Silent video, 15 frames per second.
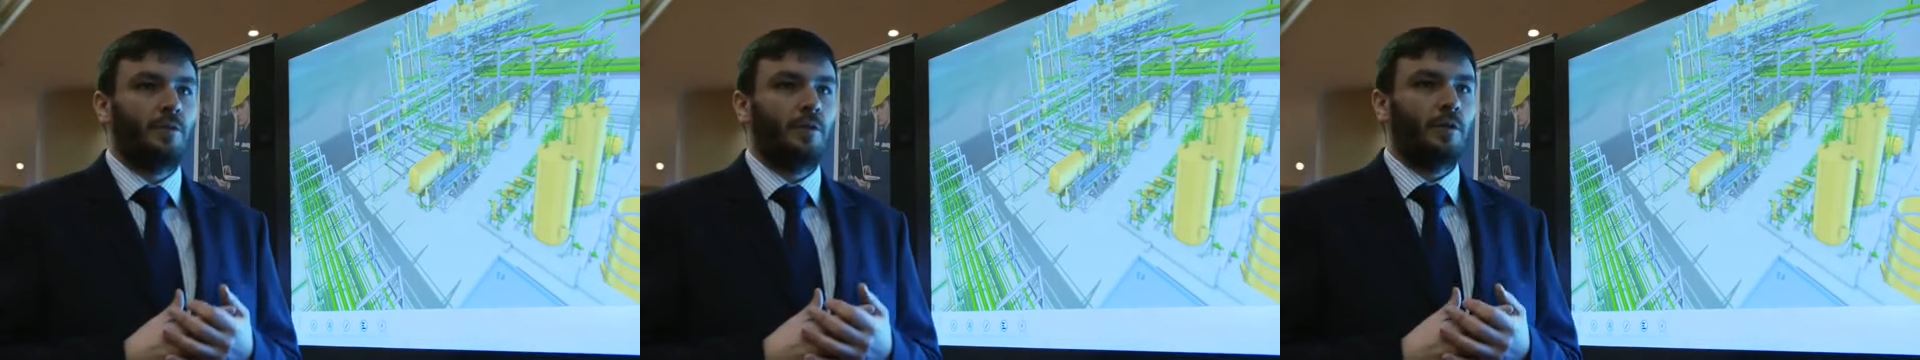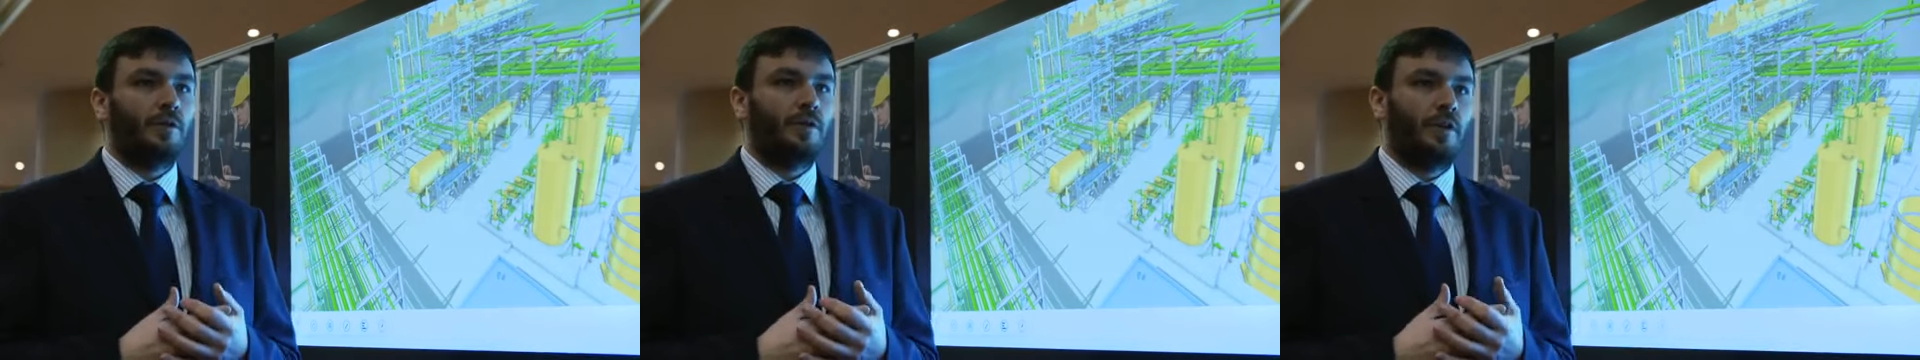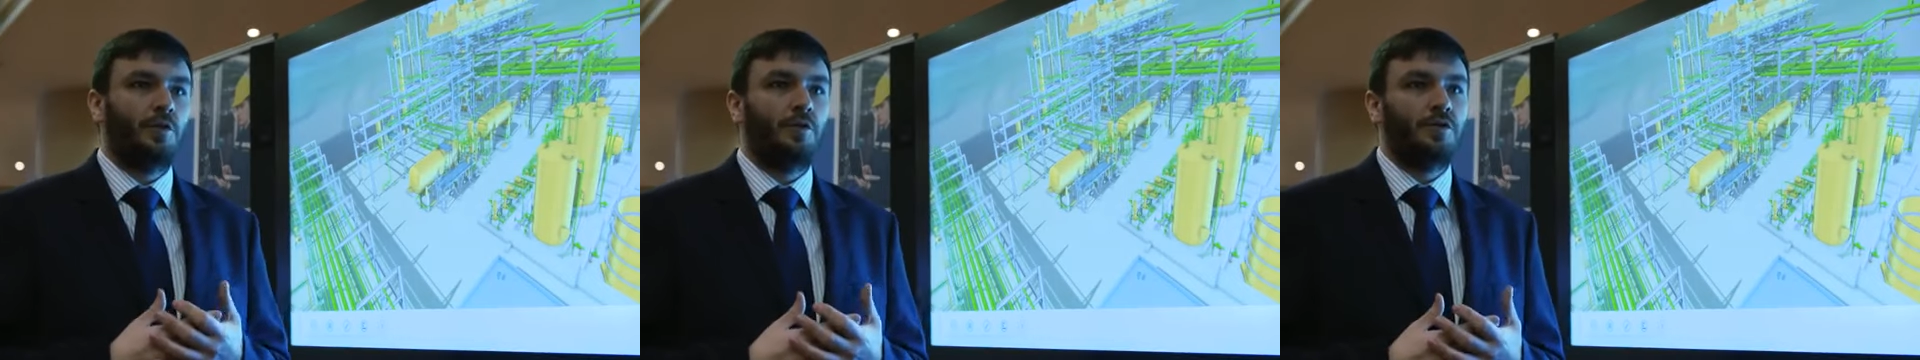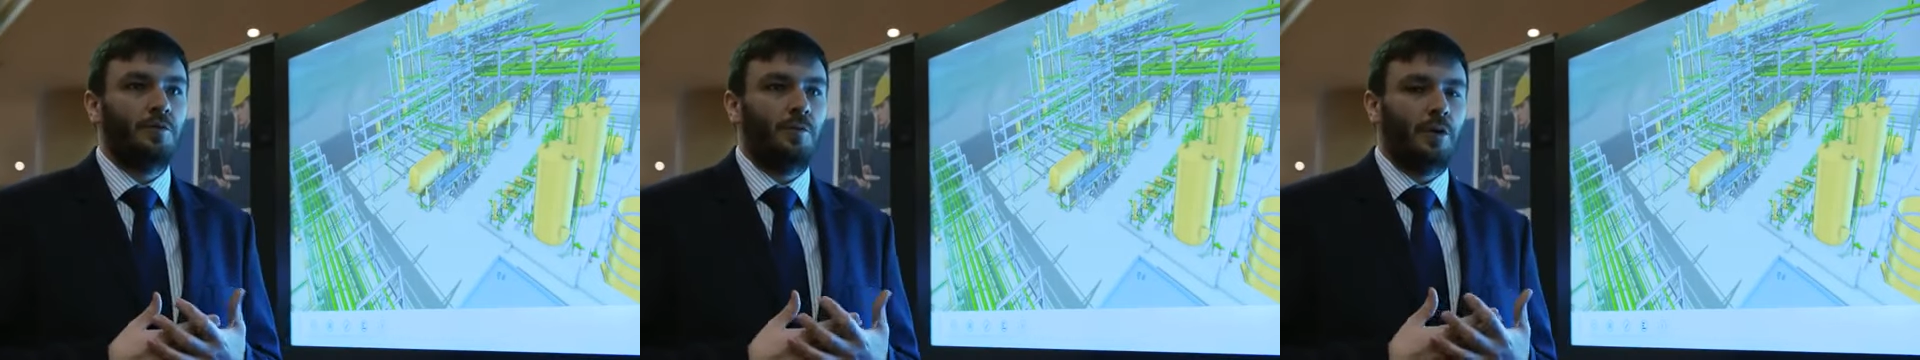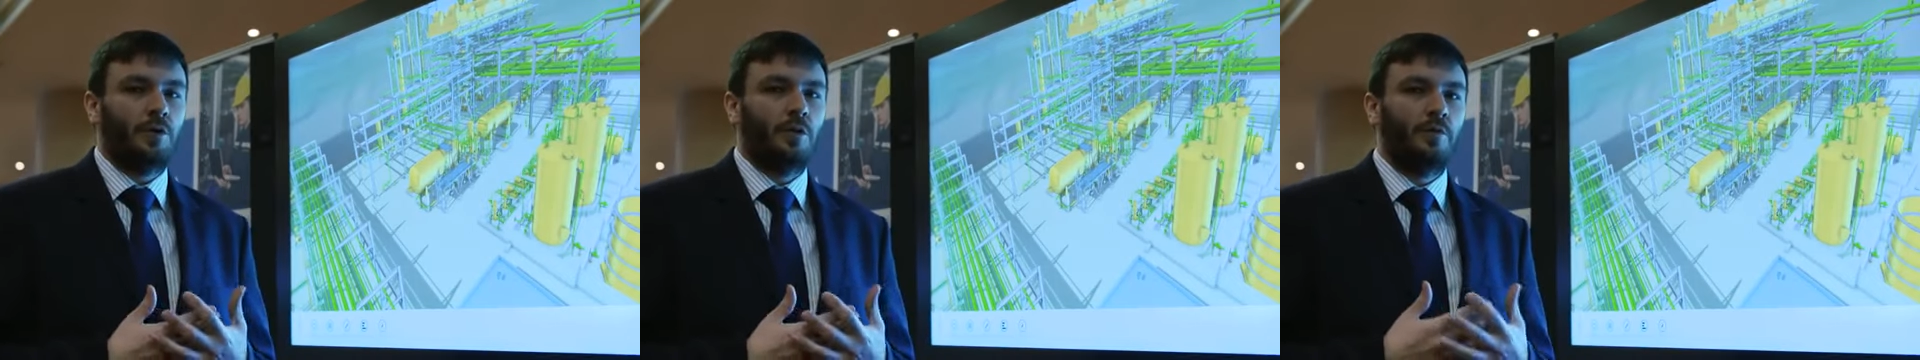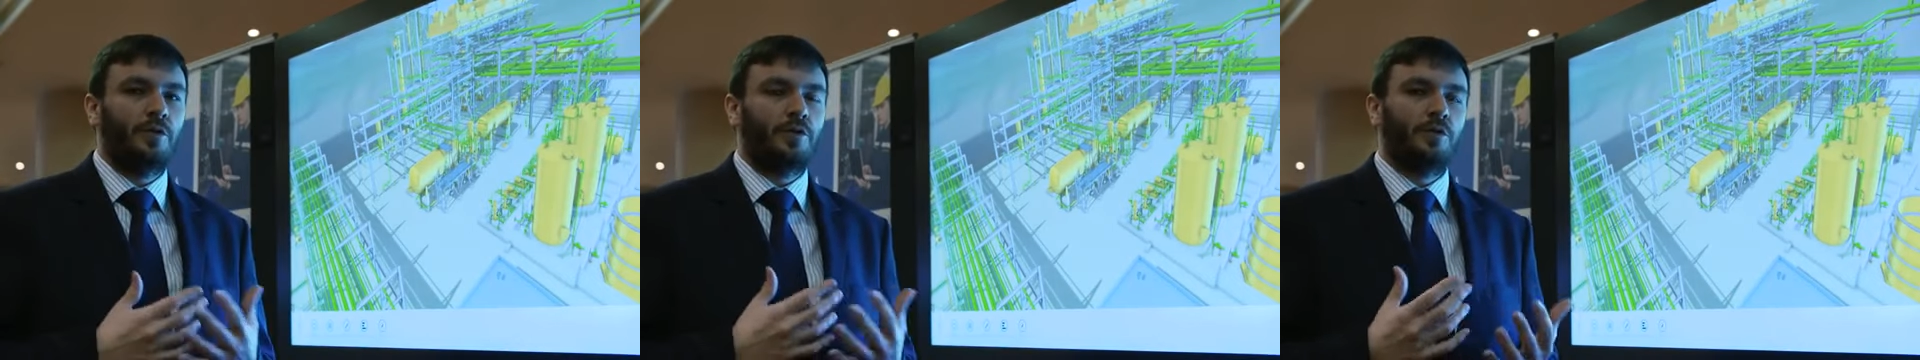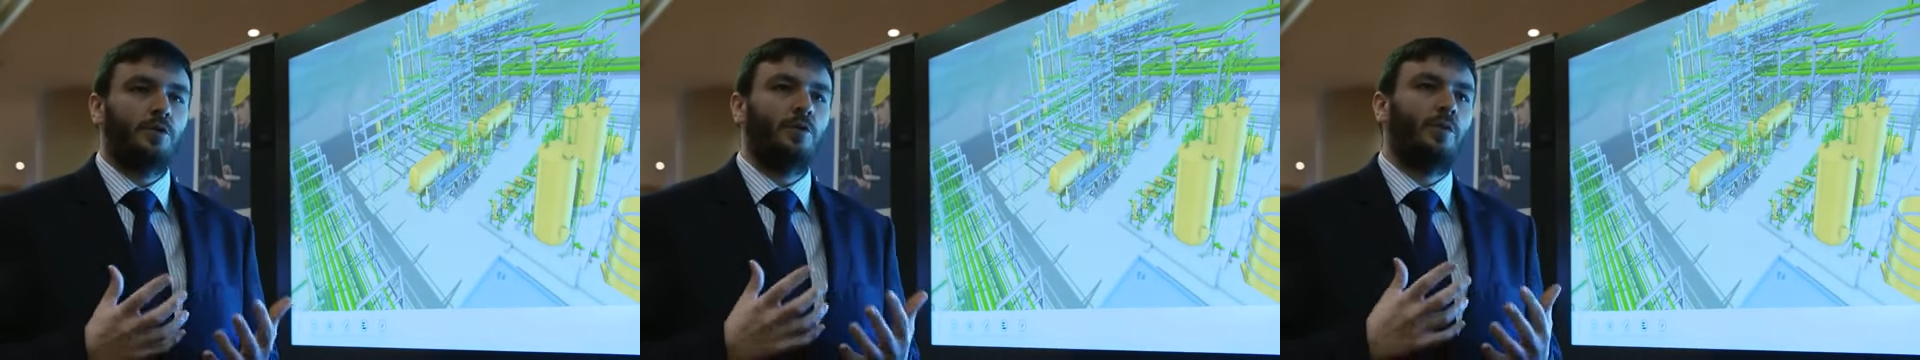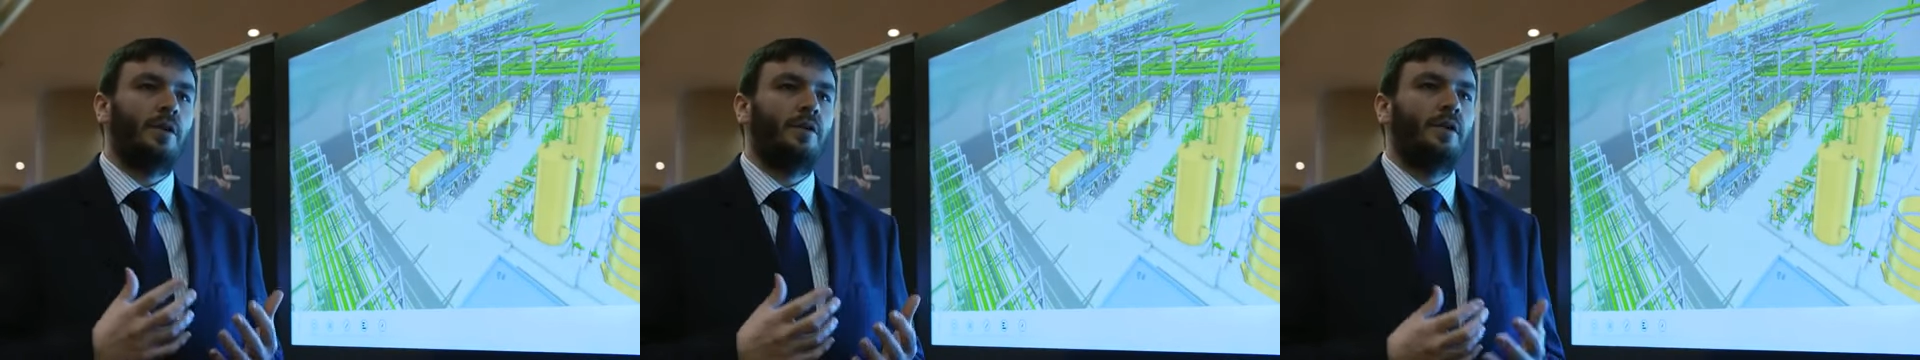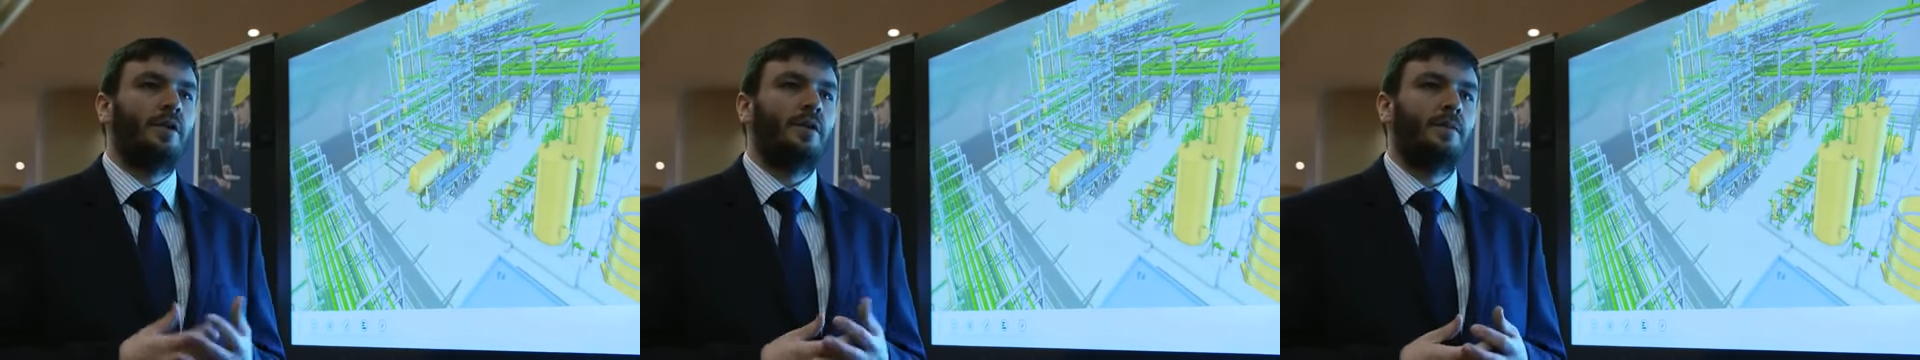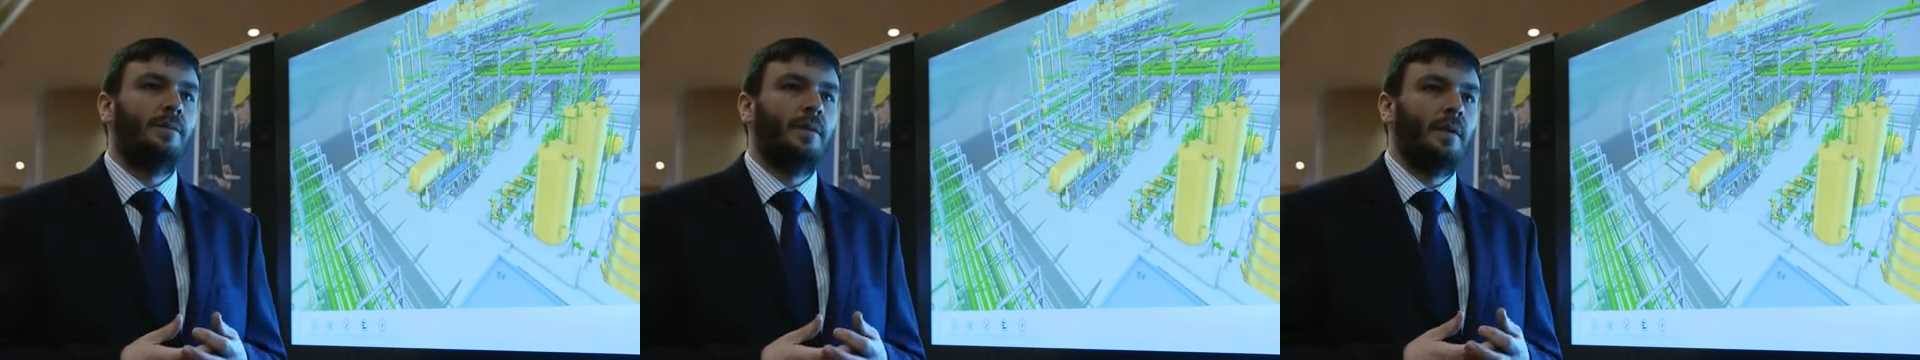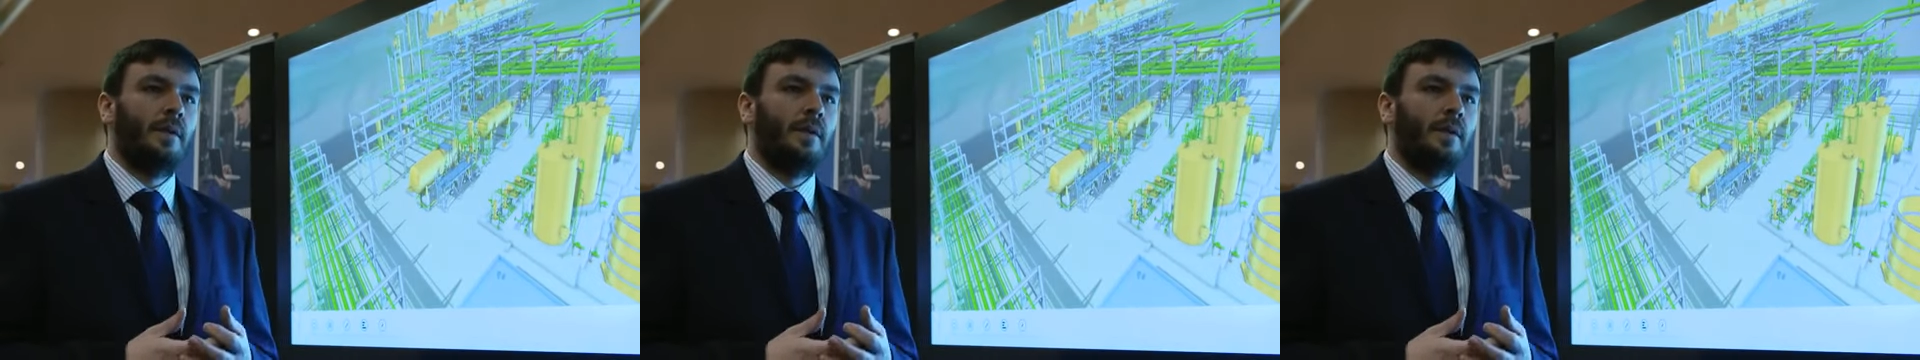for a technology we call Visual Query.